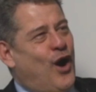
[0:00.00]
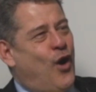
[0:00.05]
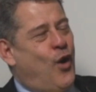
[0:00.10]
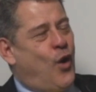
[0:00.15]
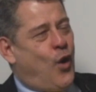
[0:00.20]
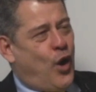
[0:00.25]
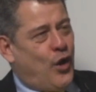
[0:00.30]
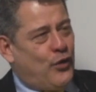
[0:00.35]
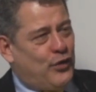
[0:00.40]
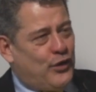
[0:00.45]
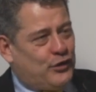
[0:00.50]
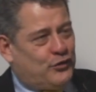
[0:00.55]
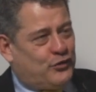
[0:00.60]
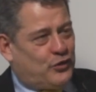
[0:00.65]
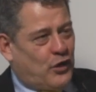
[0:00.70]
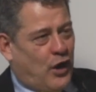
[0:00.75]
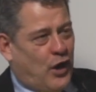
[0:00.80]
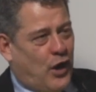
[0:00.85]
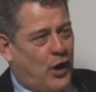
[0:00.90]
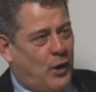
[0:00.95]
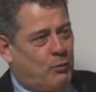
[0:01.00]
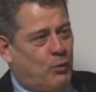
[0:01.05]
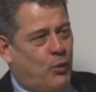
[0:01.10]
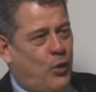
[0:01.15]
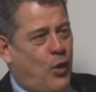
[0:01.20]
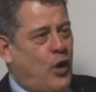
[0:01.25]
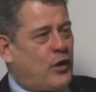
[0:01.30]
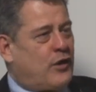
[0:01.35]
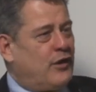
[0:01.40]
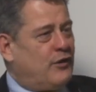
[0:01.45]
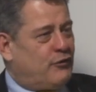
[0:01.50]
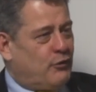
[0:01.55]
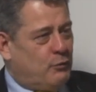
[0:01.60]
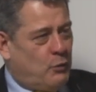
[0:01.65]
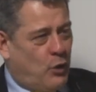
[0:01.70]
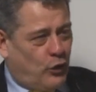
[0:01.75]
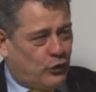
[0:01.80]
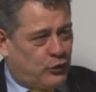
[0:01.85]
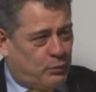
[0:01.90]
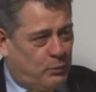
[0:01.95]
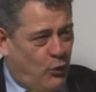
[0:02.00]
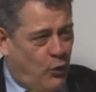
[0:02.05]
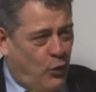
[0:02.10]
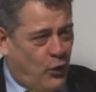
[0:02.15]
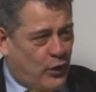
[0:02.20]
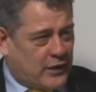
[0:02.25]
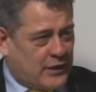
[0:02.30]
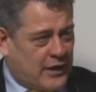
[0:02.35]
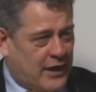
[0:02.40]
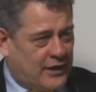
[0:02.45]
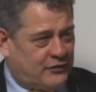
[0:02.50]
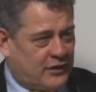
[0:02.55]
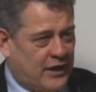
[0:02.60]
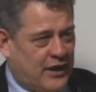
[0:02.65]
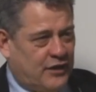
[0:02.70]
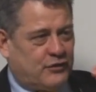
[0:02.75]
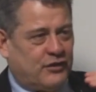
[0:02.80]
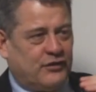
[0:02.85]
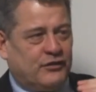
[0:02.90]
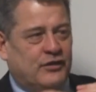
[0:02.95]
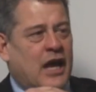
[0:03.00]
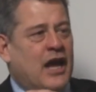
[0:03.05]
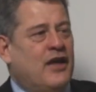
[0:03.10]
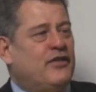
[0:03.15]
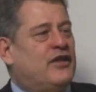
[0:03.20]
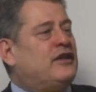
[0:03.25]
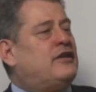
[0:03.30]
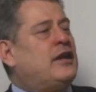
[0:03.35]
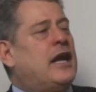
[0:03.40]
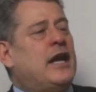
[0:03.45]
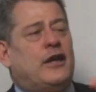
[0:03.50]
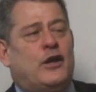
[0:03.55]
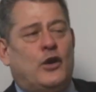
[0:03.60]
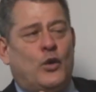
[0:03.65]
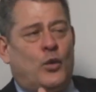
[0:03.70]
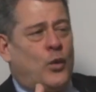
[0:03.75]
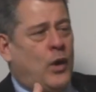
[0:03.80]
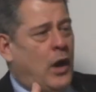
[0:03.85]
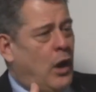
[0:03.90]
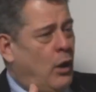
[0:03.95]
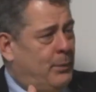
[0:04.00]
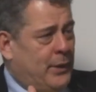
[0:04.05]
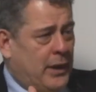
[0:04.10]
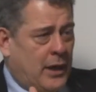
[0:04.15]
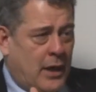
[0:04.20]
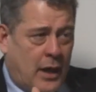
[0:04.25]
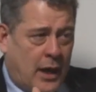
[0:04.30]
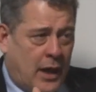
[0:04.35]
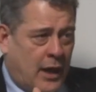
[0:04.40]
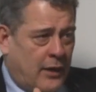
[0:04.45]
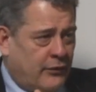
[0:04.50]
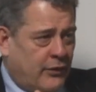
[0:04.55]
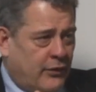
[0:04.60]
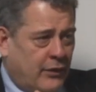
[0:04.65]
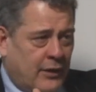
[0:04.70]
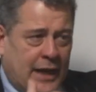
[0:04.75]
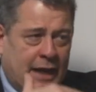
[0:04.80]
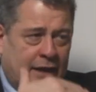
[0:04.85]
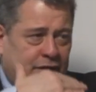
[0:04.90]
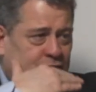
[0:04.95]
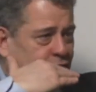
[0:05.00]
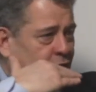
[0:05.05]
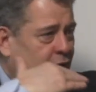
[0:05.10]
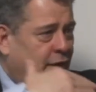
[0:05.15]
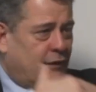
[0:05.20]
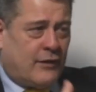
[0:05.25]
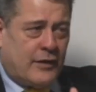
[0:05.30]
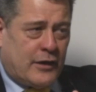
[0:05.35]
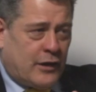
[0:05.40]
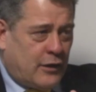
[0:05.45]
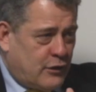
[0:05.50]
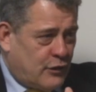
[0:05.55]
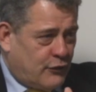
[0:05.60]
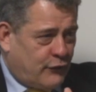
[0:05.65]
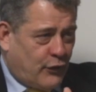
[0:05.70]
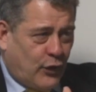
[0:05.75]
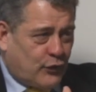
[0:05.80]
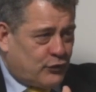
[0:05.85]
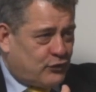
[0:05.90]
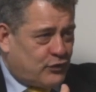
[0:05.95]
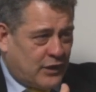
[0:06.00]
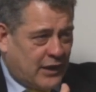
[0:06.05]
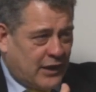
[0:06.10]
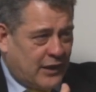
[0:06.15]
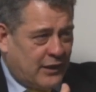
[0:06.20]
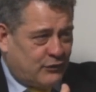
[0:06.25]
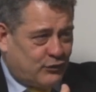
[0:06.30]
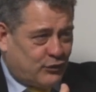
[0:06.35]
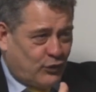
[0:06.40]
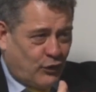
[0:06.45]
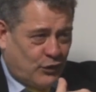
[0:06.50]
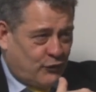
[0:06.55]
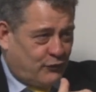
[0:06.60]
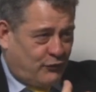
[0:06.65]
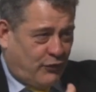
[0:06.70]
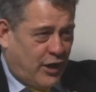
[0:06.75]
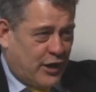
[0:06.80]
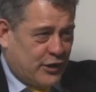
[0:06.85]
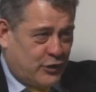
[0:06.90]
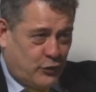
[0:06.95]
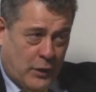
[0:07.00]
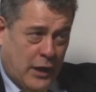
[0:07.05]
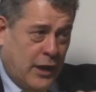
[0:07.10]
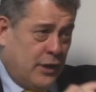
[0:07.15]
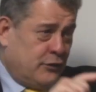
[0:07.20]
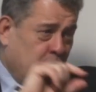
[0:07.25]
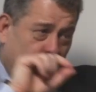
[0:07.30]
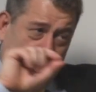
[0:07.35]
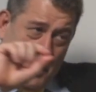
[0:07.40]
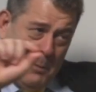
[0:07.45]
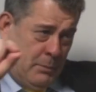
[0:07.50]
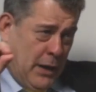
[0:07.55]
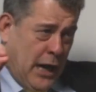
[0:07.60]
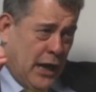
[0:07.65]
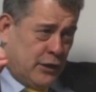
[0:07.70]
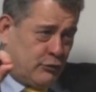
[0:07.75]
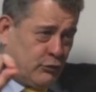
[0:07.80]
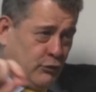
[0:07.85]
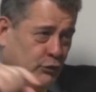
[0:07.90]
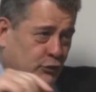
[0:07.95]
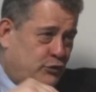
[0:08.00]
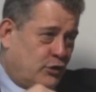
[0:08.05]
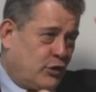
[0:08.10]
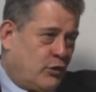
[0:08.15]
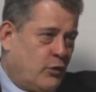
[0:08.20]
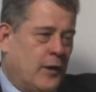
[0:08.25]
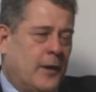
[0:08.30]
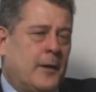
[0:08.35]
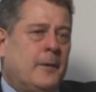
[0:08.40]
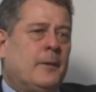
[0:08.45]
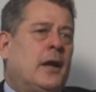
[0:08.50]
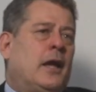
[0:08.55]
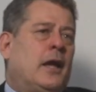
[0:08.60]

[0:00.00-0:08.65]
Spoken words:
on the job, working for multiple organizations that take you well beyond the last thing that a university certified you as, bachelor's degree.